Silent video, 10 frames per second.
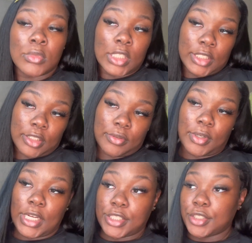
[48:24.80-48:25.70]
And then, of
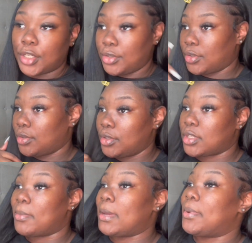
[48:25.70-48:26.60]
course, you know, you can do
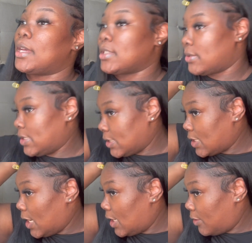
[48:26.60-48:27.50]
some baby hairs on this
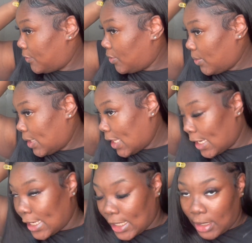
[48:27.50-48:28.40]
side if you would
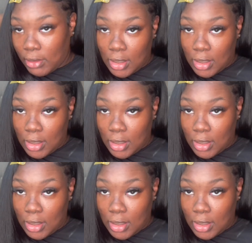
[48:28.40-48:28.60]
like.